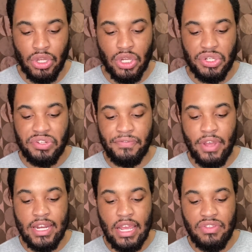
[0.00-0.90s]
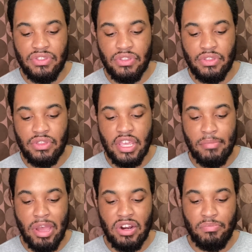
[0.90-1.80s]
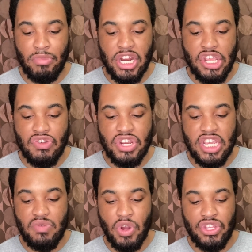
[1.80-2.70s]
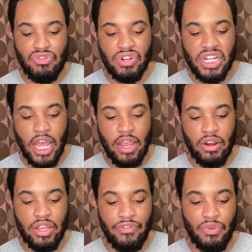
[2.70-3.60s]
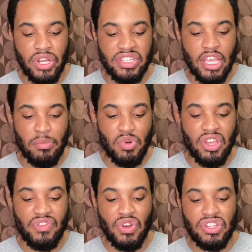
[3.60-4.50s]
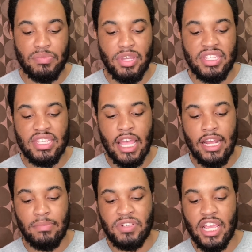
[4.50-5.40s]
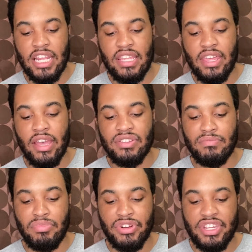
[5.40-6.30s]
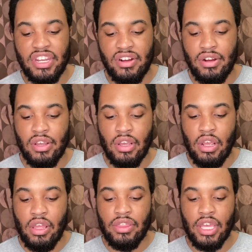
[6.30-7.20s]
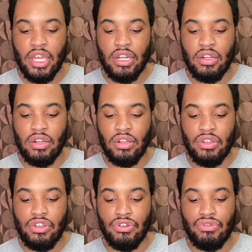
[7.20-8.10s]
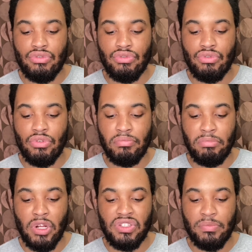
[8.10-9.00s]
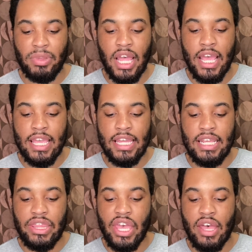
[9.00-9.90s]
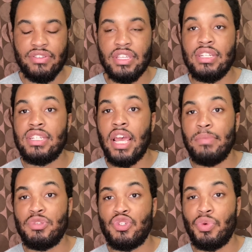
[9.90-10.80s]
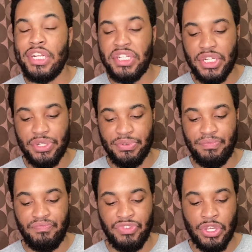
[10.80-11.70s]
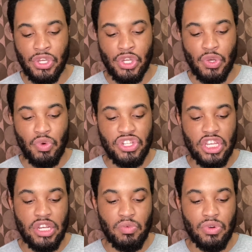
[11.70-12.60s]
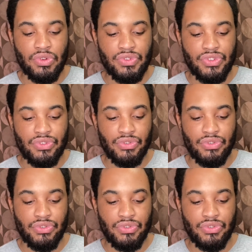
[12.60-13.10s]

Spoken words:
to find out the amount of money you need when you retire. For example, if your expenses add up to $80,000 per year, then you multiply 80,000 times 22, which equals